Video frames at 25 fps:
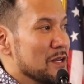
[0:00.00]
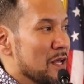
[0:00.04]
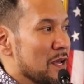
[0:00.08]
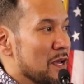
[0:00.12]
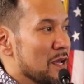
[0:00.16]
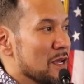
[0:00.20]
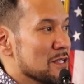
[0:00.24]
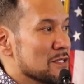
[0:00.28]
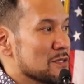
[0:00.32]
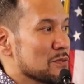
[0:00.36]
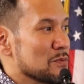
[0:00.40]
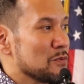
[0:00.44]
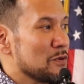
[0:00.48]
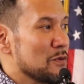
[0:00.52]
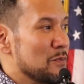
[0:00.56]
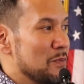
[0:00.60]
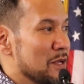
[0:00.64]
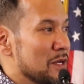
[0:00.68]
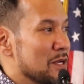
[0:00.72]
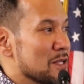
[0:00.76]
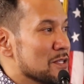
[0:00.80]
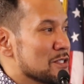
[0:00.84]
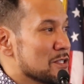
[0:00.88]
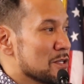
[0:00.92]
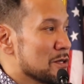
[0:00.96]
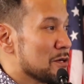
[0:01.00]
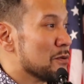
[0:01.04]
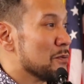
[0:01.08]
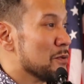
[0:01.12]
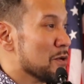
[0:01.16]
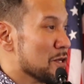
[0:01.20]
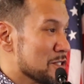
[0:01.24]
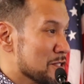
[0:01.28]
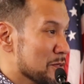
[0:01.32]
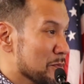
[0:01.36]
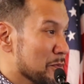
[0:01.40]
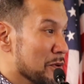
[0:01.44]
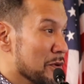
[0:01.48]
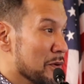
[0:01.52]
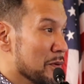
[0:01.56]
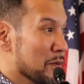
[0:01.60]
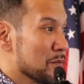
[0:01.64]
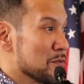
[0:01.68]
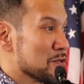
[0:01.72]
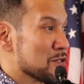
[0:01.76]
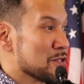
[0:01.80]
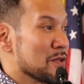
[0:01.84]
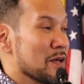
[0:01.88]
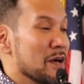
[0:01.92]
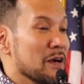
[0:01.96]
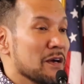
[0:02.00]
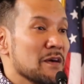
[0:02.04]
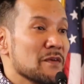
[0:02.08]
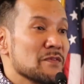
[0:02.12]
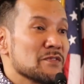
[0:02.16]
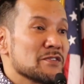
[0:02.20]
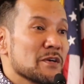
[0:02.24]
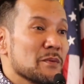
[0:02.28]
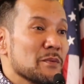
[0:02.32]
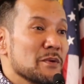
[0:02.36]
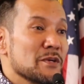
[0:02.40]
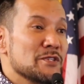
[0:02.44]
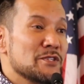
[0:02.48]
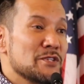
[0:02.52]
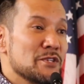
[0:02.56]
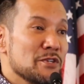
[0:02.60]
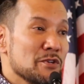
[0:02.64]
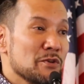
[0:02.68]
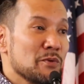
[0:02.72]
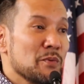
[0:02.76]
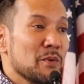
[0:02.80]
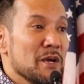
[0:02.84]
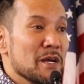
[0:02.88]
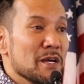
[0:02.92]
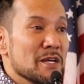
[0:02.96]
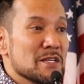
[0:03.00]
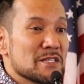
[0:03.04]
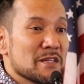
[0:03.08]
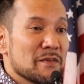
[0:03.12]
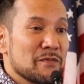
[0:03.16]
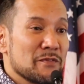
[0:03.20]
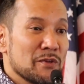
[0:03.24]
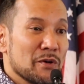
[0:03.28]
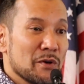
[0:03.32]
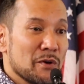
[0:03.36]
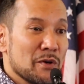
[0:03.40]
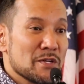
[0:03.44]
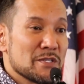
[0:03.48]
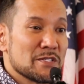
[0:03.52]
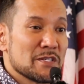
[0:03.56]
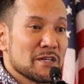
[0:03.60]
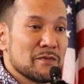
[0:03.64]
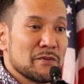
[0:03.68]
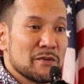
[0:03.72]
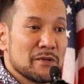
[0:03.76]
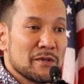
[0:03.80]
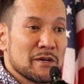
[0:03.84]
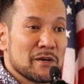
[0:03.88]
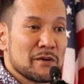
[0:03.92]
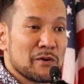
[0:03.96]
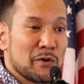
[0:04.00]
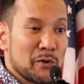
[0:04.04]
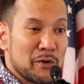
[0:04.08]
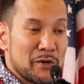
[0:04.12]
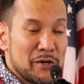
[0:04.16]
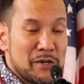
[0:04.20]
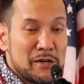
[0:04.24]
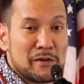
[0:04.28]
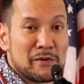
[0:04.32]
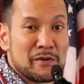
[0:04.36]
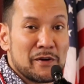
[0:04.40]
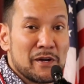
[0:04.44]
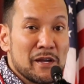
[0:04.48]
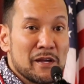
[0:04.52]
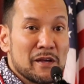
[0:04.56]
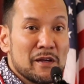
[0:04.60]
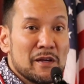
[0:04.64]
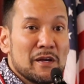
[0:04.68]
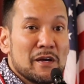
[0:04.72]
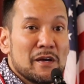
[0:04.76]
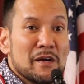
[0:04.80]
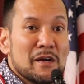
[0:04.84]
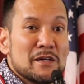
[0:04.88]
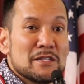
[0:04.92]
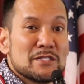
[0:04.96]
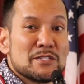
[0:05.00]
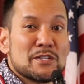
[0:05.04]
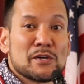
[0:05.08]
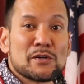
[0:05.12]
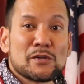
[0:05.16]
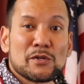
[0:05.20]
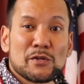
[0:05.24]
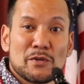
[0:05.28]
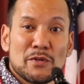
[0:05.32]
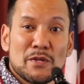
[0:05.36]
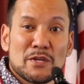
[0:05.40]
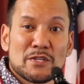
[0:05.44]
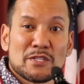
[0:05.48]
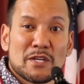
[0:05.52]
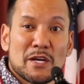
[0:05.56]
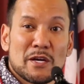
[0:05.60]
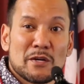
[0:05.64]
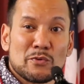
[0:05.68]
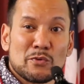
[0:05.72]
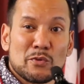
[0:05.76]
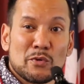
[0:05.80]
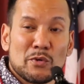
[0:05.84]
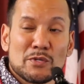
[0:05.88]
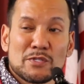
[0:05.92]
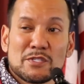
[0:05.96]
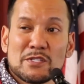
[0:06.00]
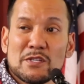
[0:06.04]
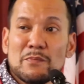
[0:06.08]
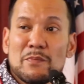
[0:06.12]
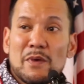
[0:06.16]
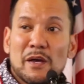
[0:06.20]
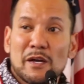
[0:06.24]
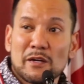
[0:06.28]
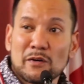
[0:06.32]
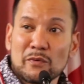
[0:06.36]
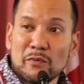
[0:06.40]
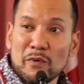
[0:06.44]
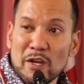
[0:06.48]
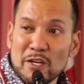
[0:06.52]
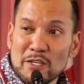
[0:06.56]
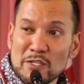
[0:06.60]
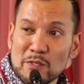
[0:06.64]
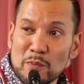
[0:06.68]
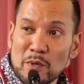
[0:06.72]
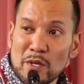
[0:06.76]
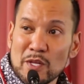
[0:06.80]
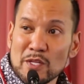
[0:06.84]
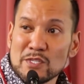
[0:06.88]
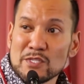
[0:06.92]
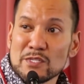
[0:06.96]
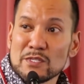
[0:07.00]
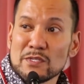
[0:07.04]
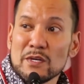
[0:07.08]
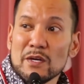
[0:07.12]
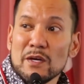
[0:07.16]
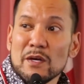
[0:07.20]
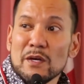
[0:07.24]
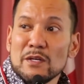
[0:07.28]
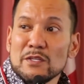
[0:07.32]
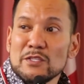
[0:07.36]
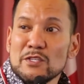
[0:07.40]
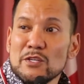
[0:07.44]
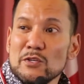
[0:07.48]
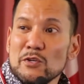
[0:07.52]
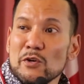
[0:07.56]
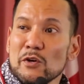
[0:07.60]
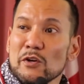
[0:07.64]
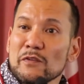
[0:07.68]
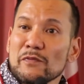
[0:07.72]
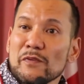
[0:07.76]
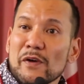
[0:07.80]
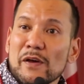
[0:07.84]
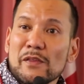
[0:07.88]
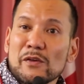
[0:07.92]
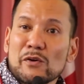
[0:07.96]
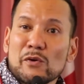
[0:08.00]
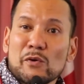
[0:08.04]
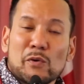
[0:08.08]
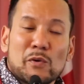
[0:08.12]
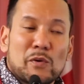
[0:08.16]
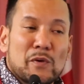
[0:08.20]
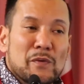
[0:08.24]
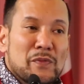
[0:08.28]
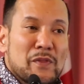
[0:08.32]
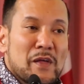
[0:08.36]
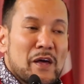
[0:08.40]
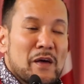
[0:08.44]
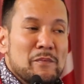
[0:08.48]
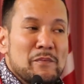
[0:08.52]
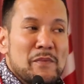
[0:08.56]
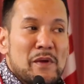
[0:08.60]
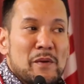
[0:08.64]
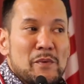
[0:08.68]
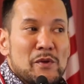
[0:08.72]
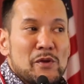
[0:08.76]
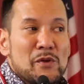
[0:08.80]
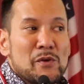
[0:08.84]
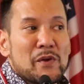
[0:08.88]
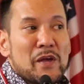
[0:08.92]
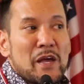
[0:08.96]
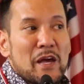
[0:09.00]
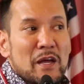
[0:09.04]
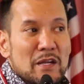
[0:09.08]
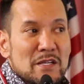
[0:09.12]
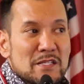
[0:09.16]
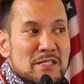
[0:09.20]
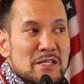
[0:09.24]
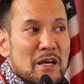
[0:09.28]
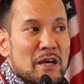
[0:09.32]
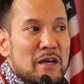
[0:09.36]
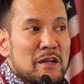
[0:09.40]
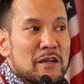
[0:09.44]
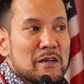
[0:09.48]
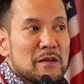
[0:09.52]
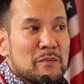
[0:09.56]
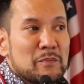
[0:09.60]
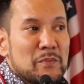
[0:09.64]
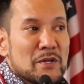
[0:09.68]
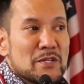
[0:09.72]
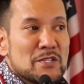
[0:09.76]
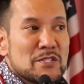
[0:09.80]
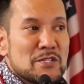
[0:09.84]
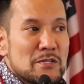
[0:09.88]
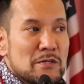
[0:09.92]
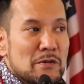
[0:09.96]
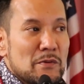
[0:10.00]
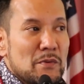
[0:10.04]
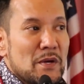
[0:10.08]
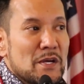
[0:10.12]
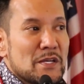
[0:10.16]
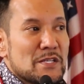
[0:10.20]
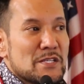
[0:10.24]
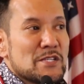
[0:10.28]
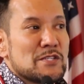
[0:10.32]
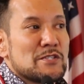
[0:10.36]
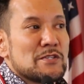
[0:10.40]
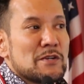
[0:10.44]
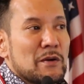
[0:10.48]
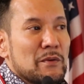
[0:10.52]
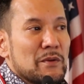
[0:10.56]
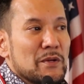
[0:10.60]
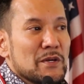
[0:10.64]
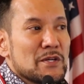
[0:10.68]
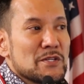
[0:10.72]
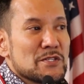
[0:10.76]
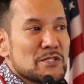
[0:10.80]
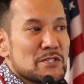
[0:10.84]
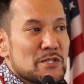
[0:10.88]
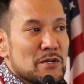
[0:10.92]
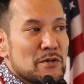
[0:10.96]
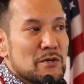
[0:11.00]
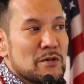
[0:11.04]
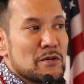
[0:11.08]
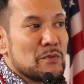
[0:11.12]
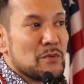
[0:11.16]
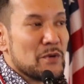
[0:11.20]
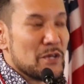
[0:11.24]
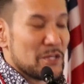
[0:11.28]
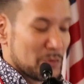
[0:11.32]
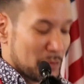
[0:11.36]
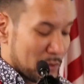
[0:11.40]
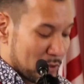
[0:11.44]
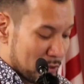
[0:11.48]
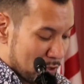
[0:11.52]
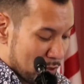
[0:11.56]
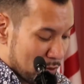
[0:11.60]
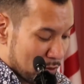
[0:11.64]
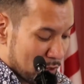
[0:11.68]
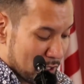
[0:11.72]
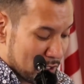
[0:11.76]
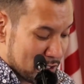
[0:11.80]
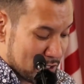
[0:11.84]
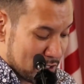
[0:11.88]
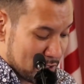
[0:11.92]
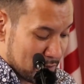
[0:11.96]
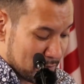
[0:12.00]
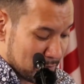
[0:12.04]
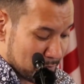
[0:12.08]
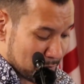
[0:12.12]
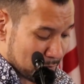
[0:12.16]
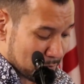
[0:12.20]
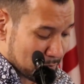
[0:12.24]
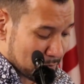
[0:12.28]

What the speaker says: days would be considered reasonable. So that gives someone 2 weeks of notice of a court hearing to clear the schedules, to make arrangements, to notify the court that maybe you can attend, but 2 weeks is generally considered reasonable notice.